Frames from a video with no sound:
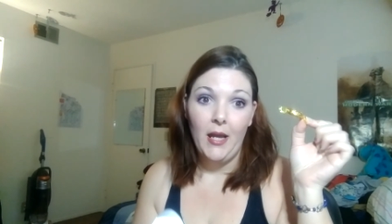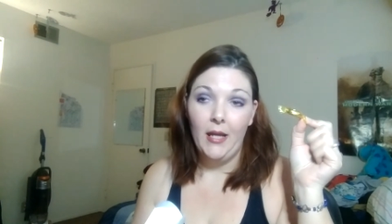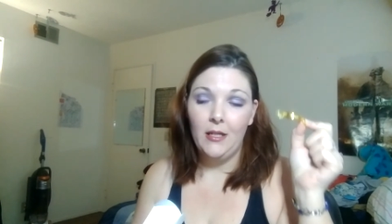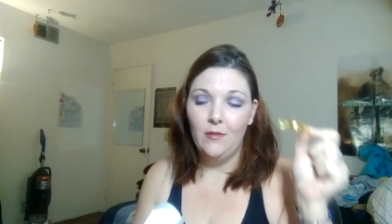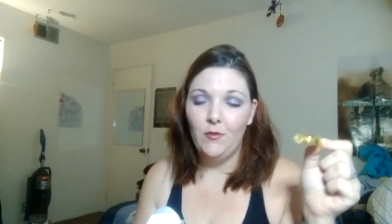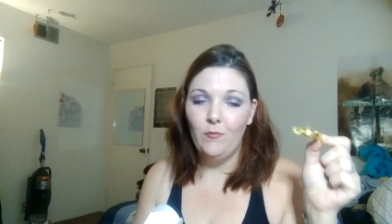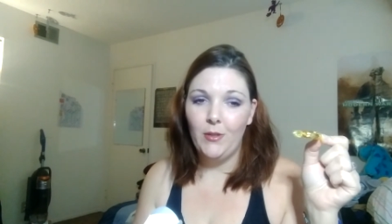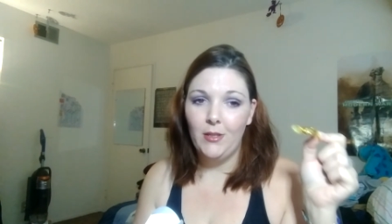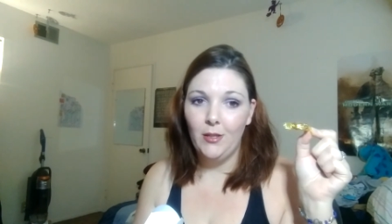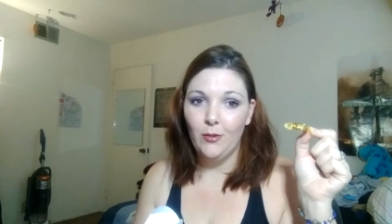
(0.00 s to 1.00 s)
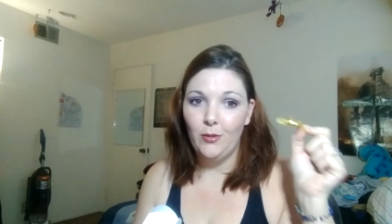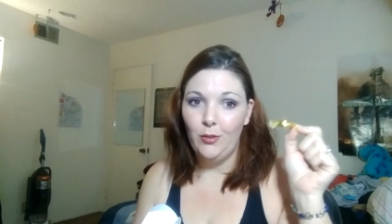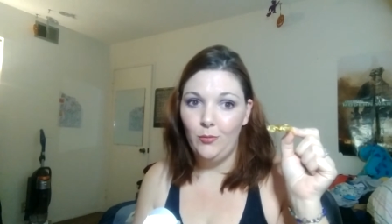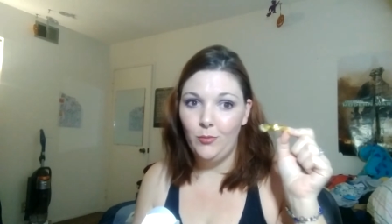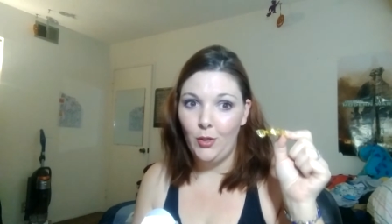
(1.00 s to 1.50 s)
And if you've been here,
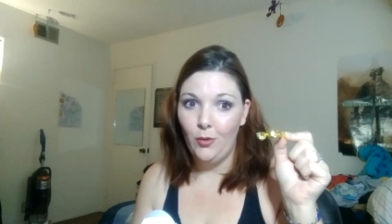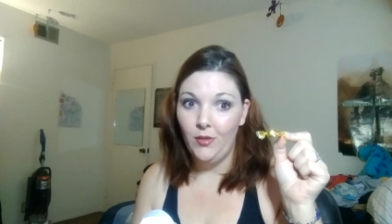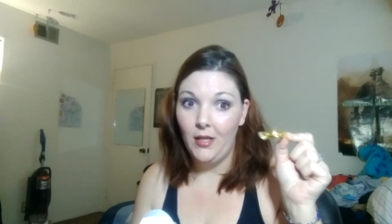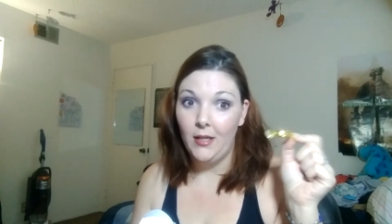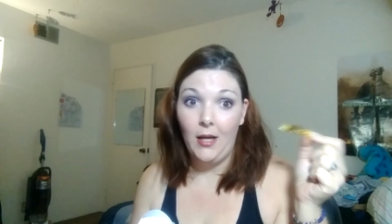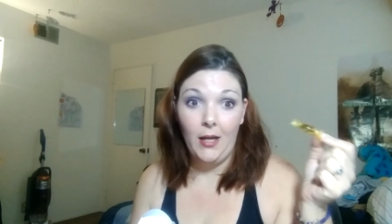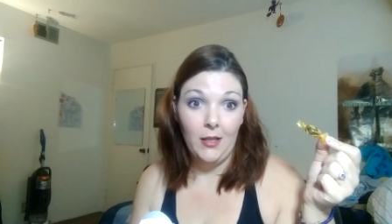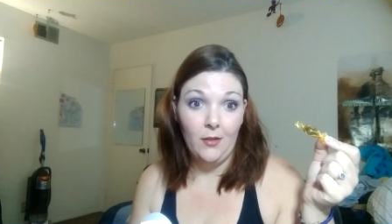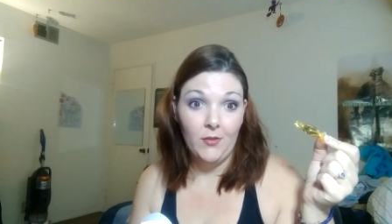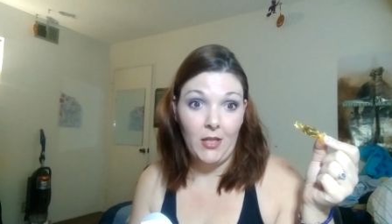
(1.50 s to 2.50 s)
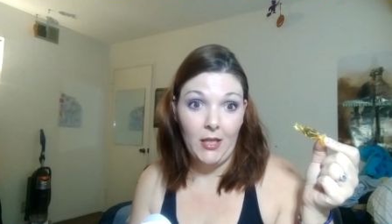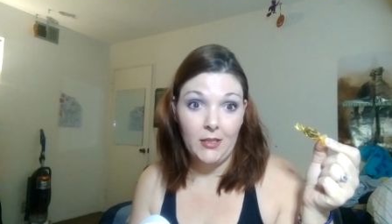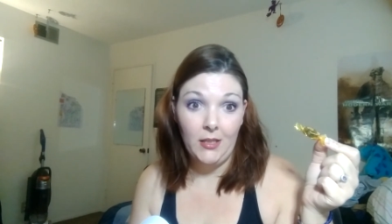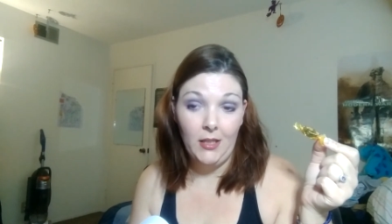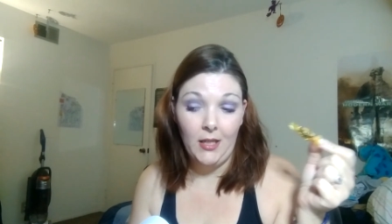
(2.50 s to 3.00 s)
you know that I love
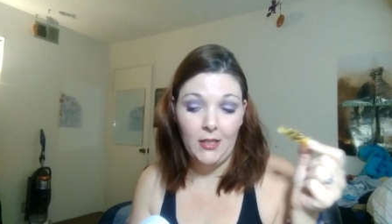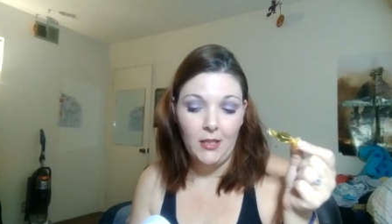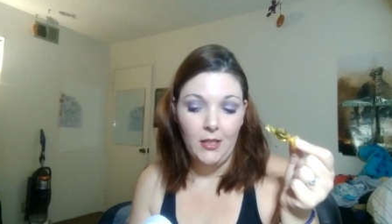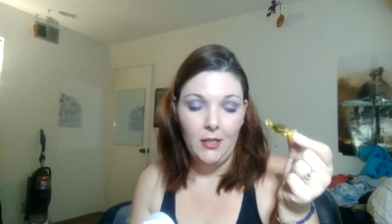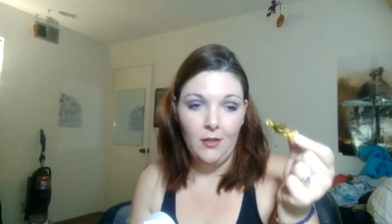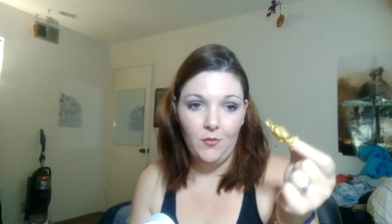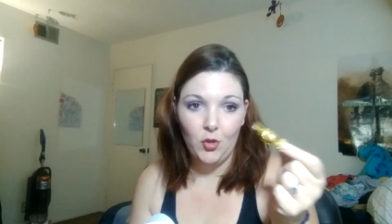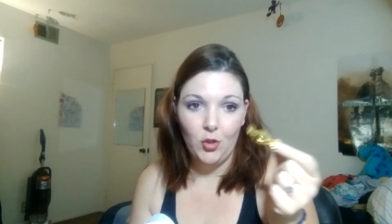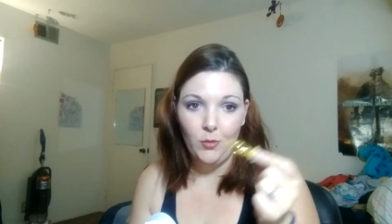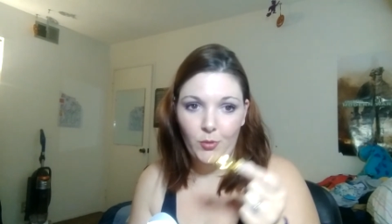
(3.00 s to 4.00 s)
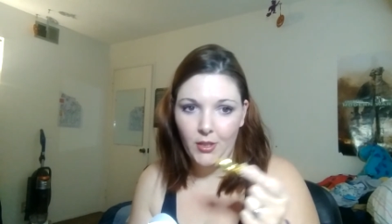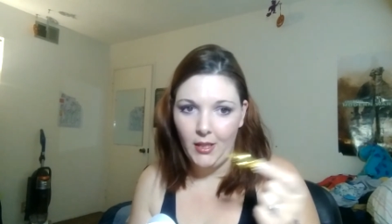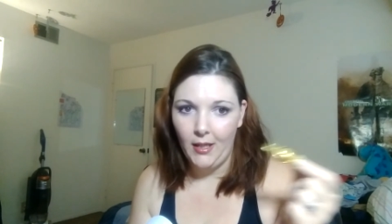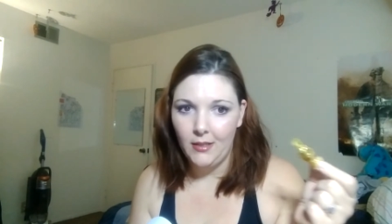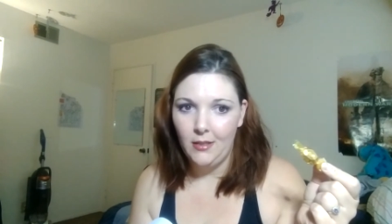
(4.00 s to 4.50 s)
candy. And if you're going to put a
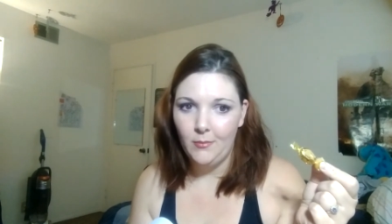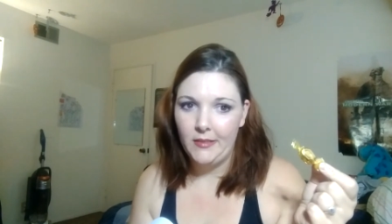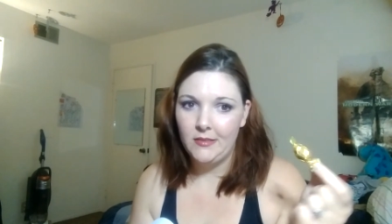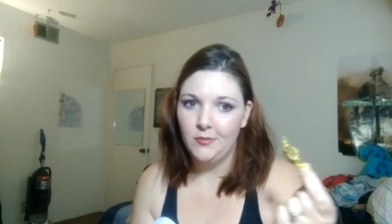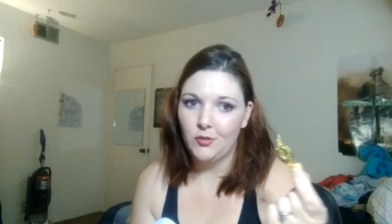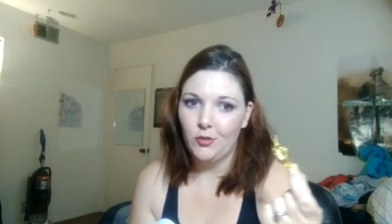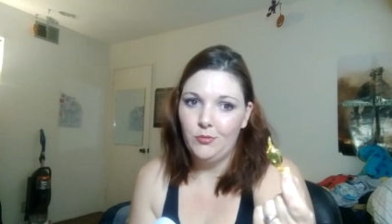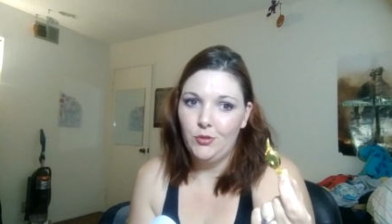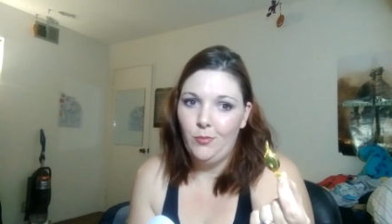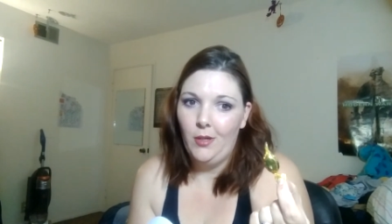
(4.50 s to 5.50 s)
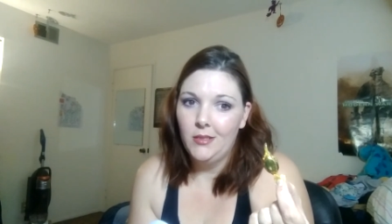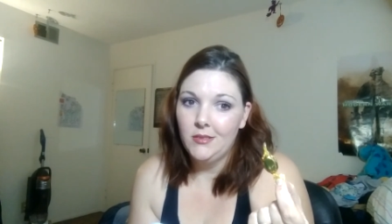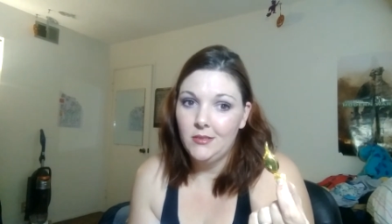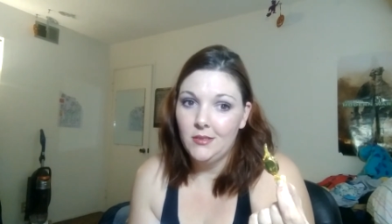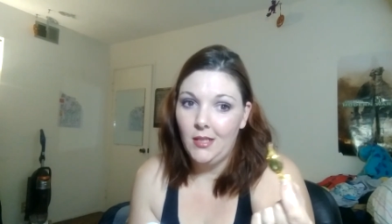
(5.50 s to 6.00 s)
candy in my subscription
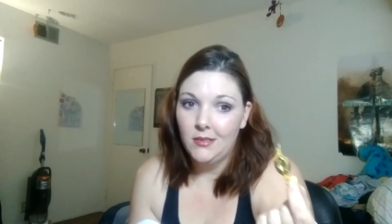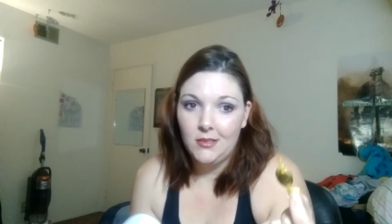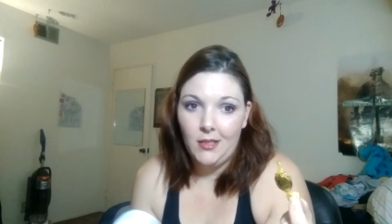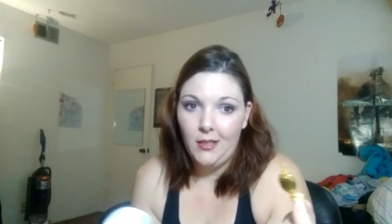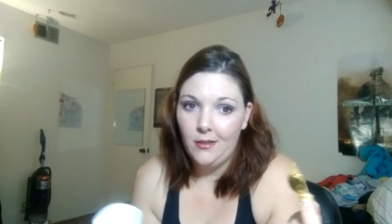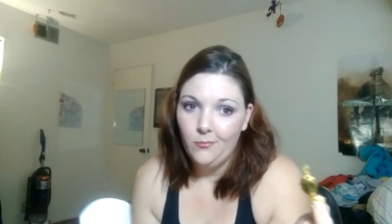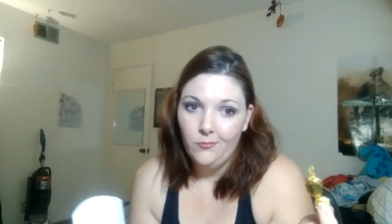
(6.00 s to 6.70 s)
box, that's like